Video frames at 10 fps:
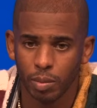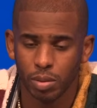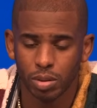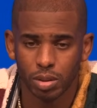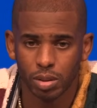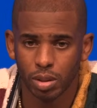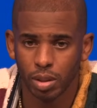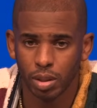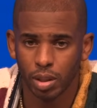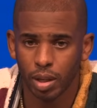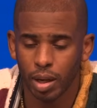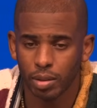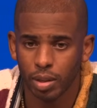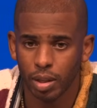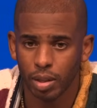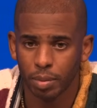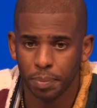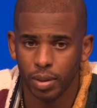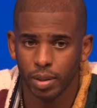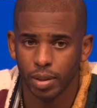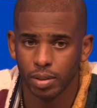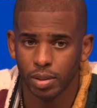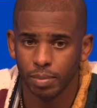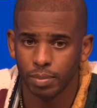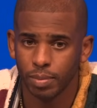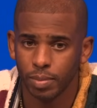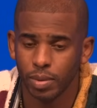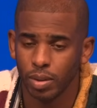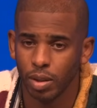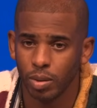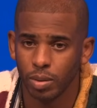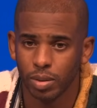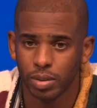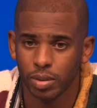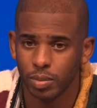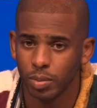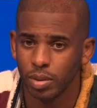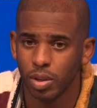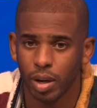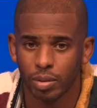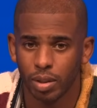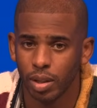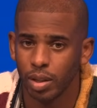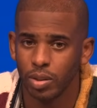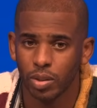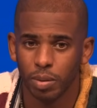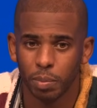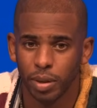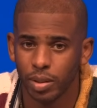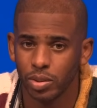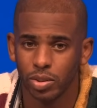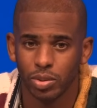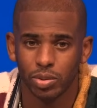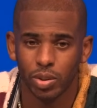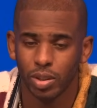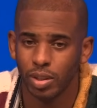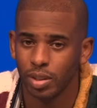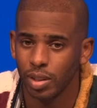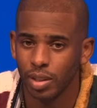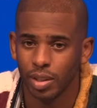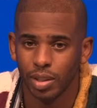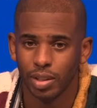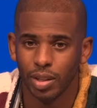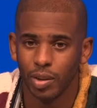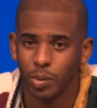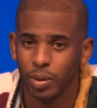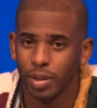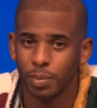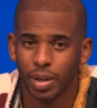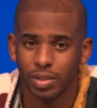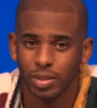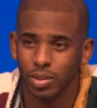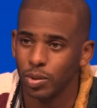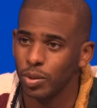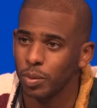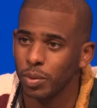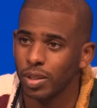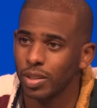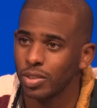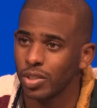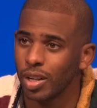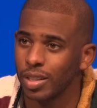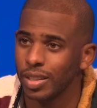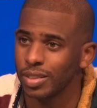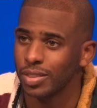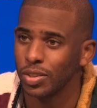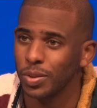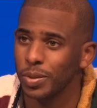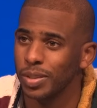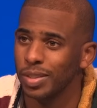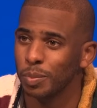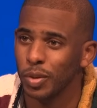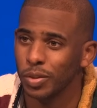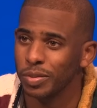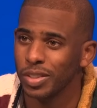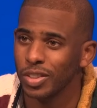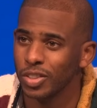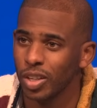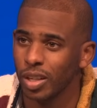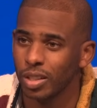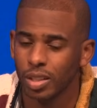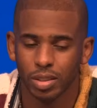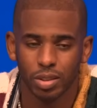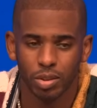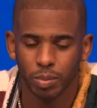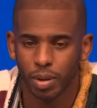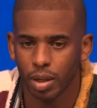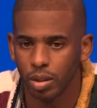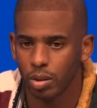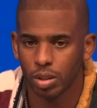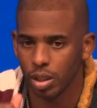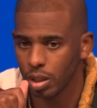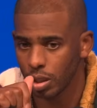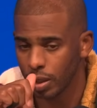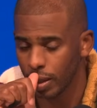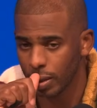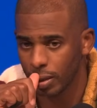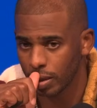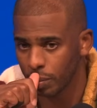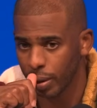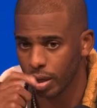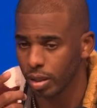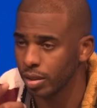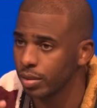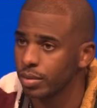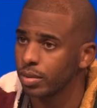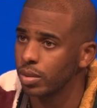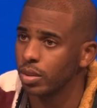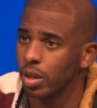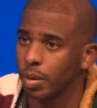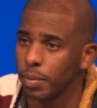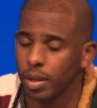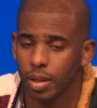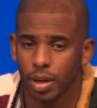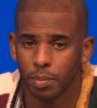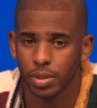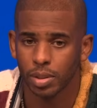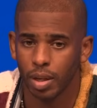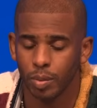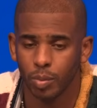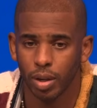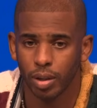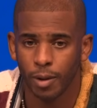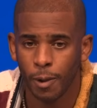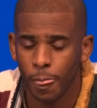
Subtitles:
was good to get out there and compete against him, you know. And when you're out there and you're on the bench, you sort of know what he's about to do and what he's going to try to get to and the moves he's going to try to get to. But I know at the end of the day, he's a competitor, you know what I mean? And I'm the same way.